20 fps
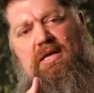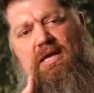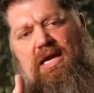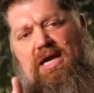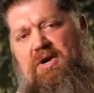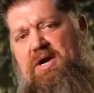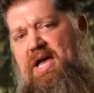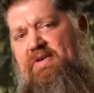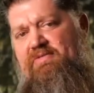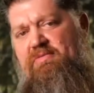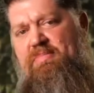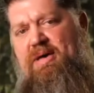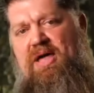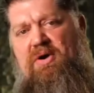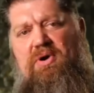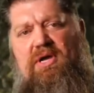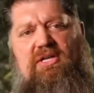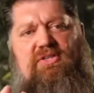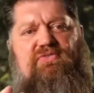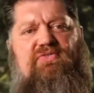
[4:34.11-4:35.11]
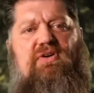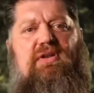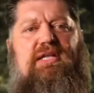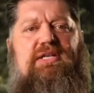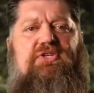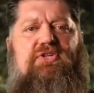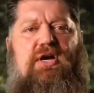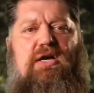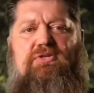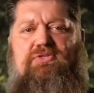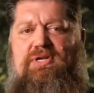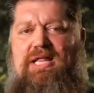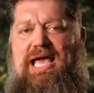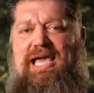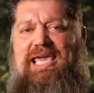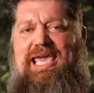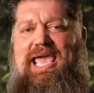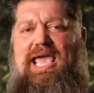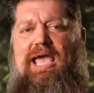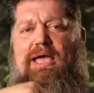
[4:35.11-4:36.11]
Here I have a battery, it's fully charged. I
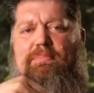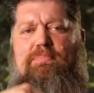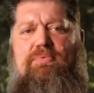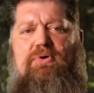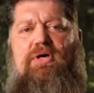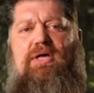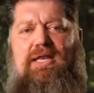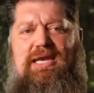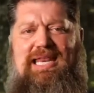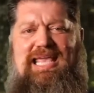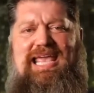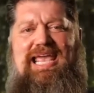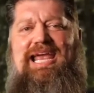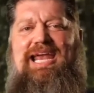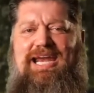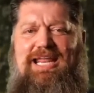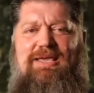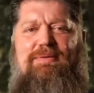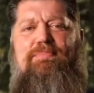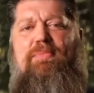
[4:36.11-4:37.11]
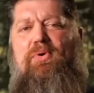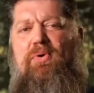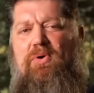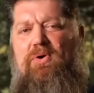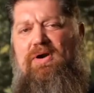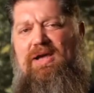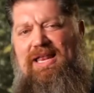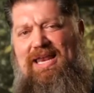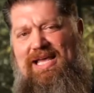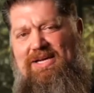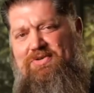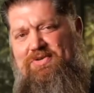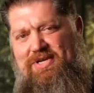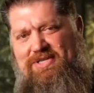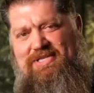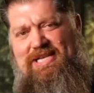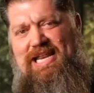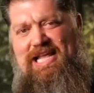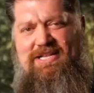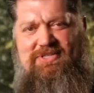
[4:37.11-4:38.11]
can't put any more
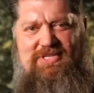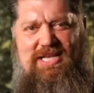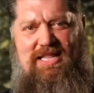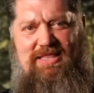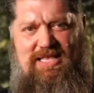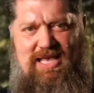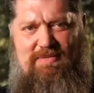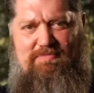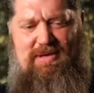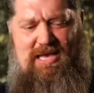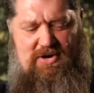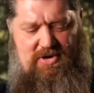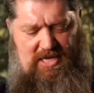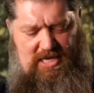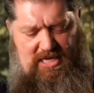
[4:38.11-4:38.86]
electricity inside that battery.